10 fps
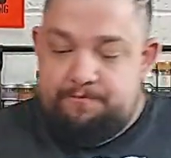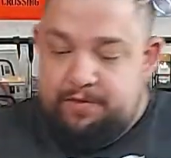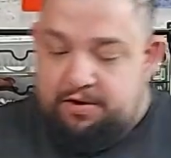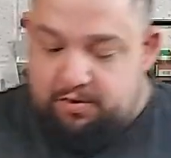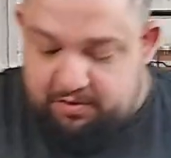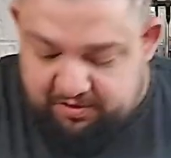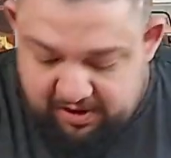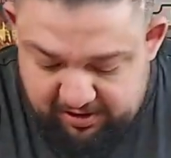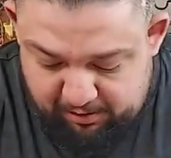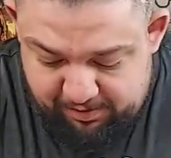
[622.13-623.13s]
and do a
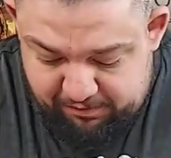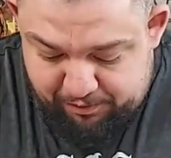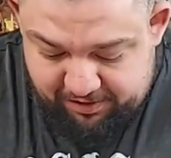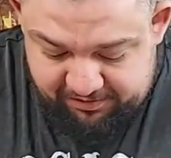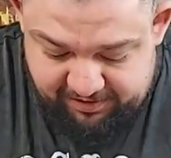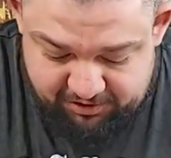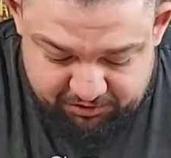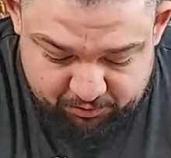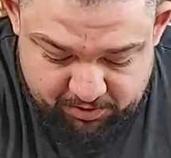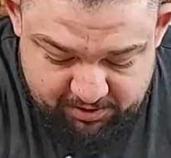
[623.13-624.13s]
slight little bit of
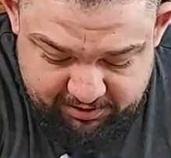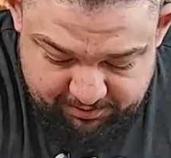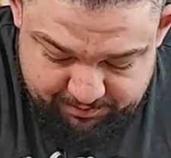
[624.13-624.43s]
presentation work.